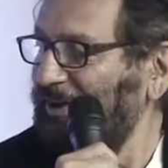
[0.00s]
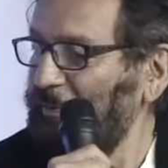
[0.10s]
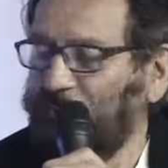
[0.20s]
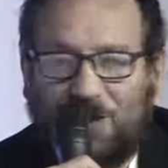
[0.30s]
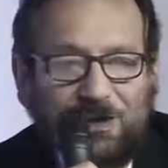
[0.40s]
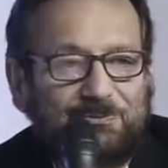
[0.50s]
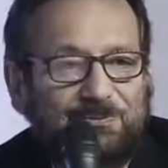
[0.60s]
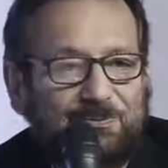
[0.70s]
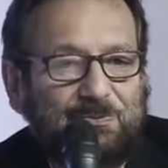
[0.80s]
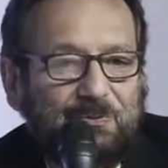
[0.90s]
make a
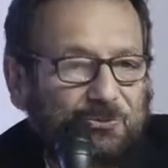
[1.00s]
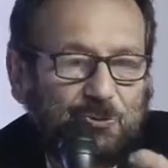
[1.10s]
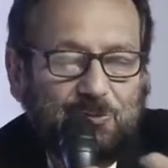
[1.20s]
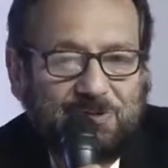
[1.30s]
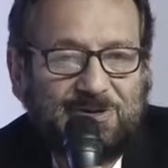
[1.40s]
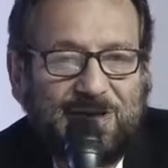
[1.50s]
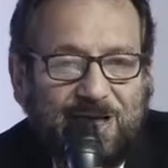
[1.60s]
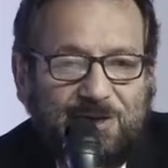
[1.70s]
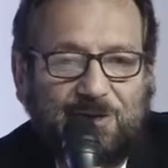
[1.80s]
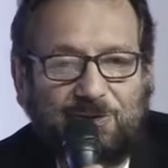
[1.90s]
shoot,
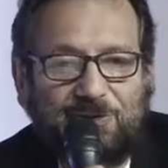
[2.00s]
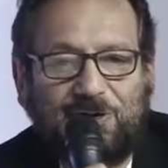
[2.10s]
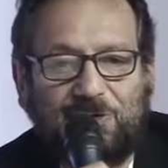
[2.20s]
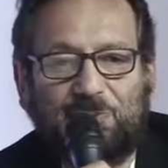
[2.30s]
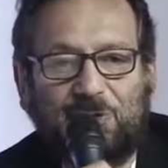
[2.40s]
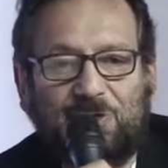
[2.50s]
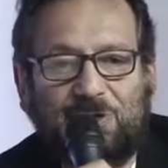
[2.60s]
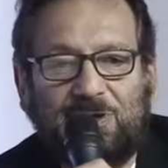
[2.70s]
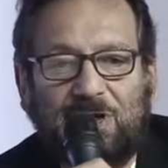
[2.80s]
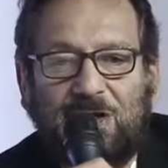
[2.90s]
edit on their
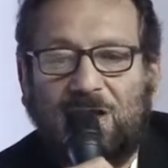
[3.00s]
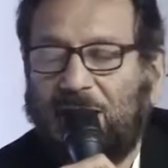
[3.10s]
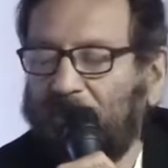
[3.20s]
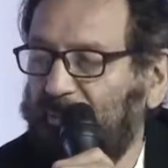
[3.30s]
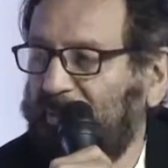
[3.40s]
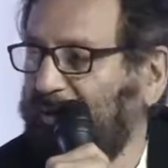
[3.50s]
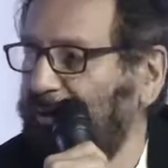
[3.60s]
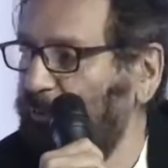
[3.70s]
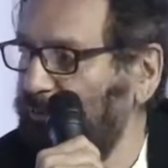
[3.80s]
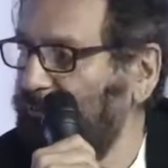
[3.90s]
computer, and be their
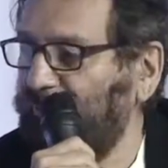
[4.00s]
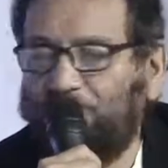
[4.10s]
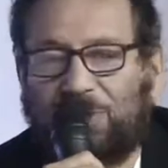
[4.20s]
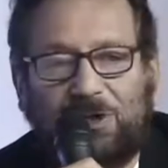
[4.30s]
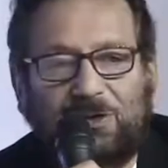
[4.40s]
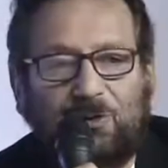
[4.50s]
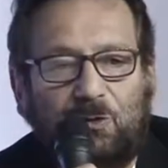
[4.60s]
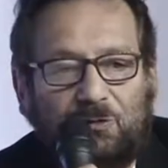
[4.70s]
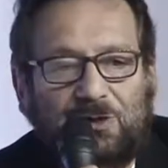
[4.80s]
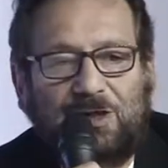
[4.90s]
own filmmaker,
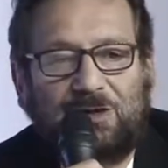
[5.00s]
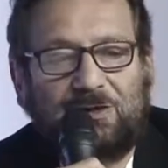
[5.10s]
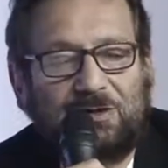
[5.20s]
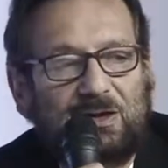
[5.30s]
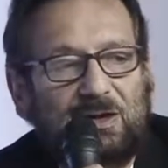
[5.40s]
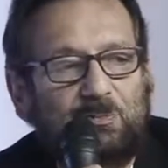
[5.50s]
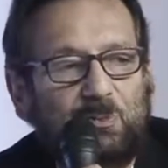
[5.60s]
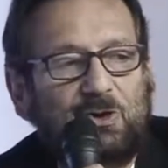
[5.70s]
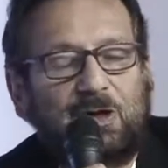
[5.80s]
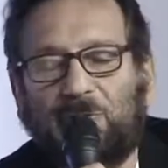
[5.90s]
own editor, and
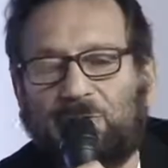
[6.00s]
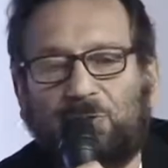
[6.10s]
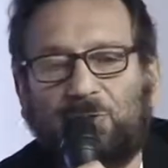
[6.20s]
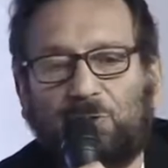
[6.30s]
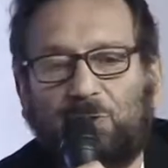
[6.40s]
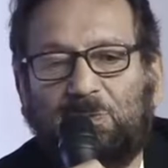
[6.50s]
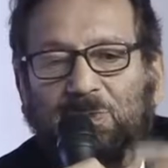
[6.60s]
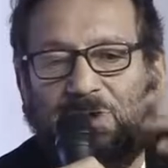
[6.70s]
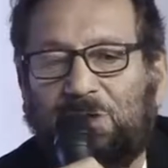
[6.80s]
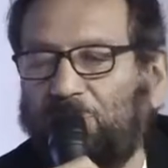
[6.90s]
put it up on YouTube and be
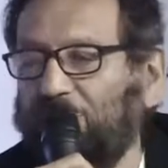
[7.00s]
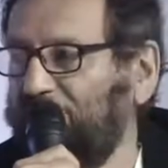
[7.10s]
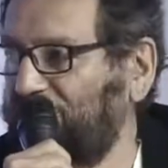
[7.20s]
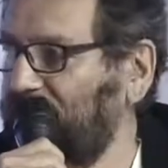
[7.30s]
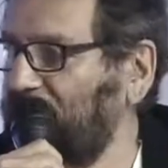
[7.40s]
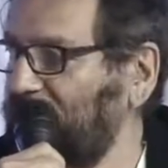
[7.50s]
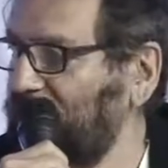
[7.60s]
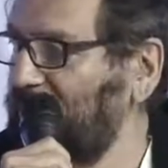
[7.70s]
their own distributor.